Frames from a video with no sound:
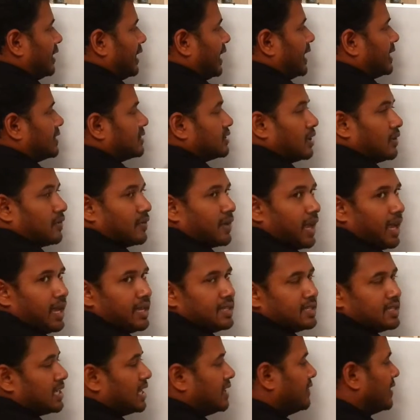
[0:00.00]
x of
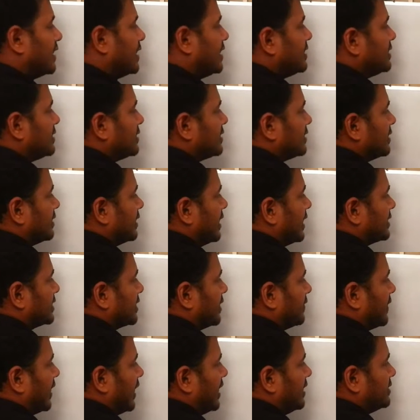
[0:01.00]
k is given as x
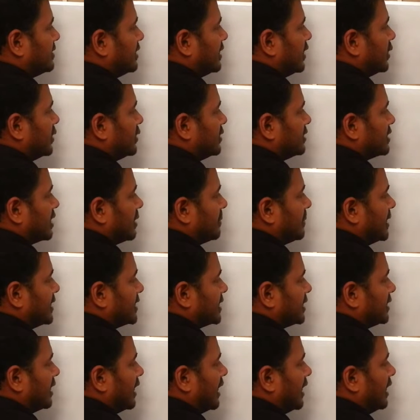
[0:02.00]
of k is equal to
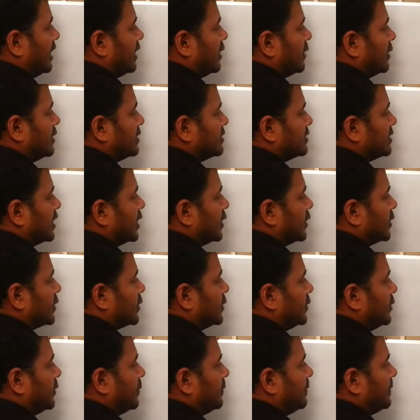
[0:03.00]
summation n equal to 0
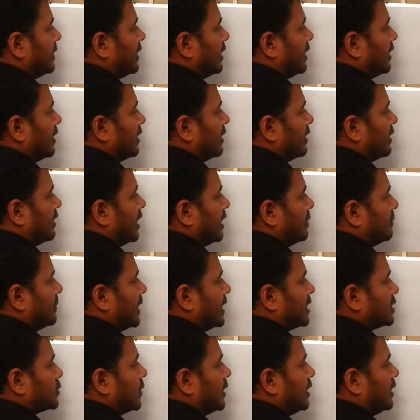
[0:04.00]
to n
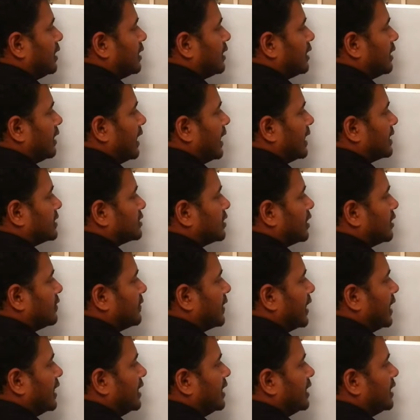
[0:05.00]
minus 1 x
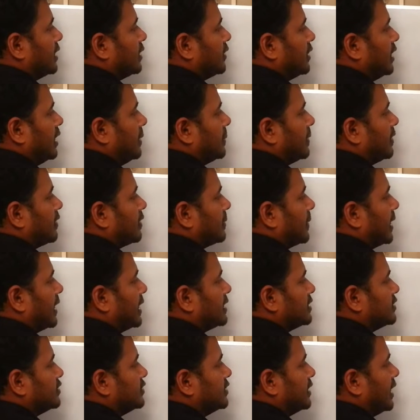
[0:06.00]
of n into e power
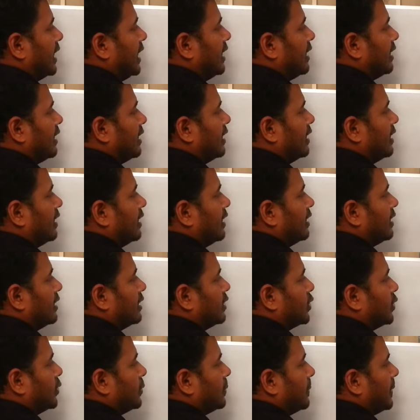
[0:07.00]
minus j
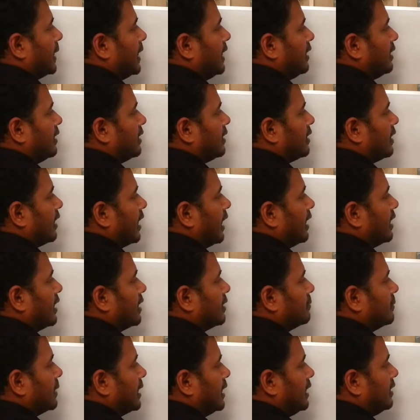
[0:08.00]
2 pi
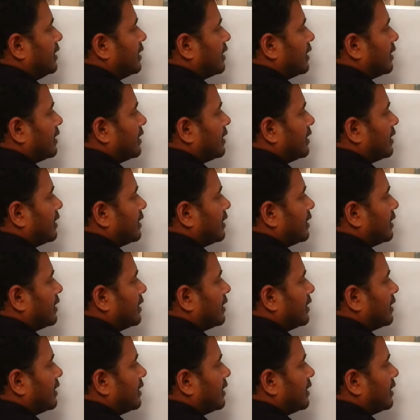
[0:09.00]
kn by.